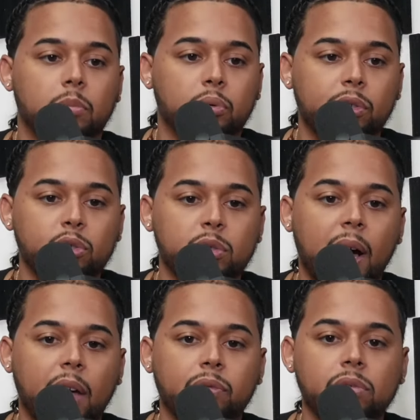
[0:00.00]
produced
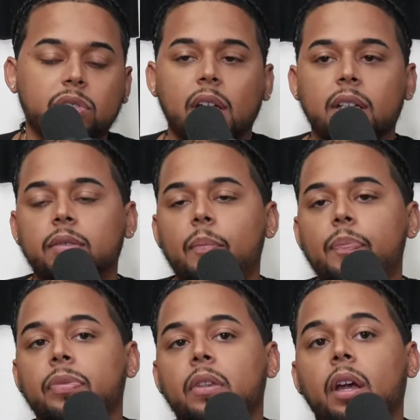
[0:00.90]
by Full Sen.
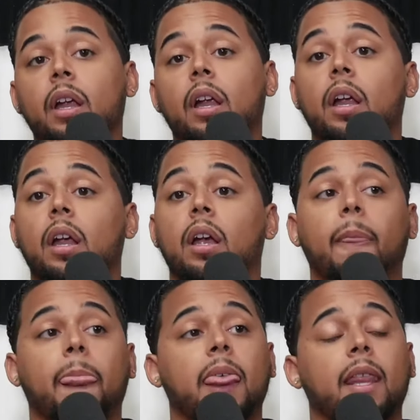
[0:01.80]
Does it
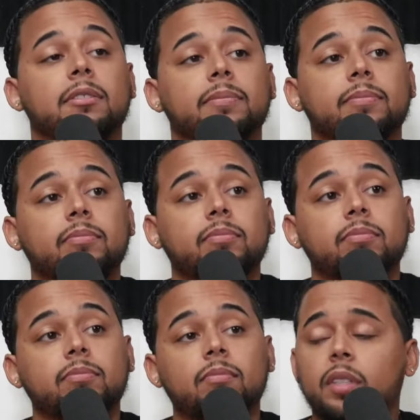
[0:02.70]
feel like a safe
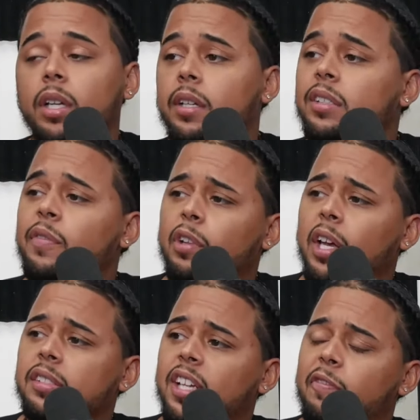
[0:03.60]
place? Doesn't feel
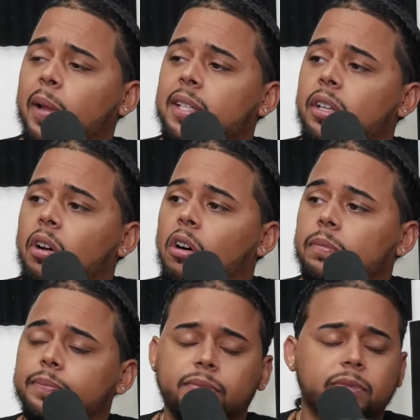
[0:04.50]
like a safe place at
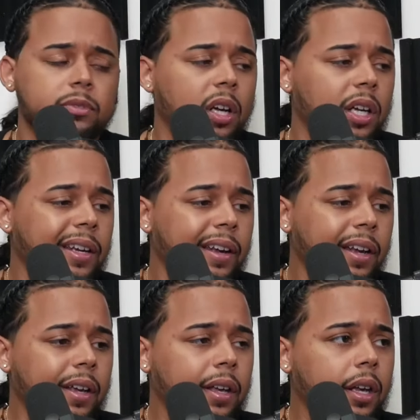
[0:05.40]
all, right?
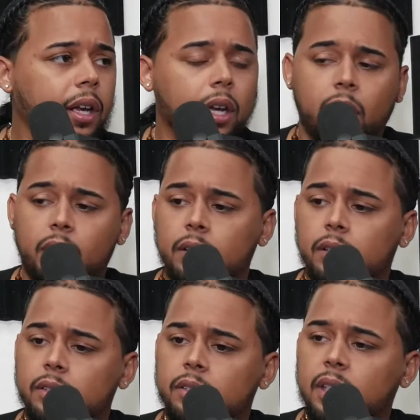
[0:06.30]

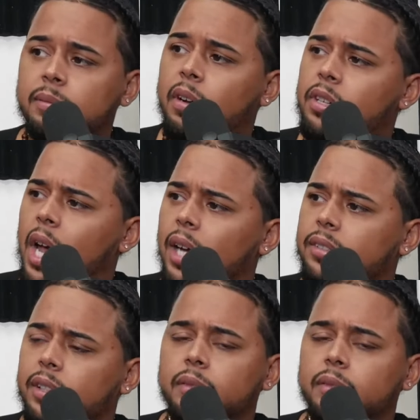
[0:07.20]
Seems very toxic.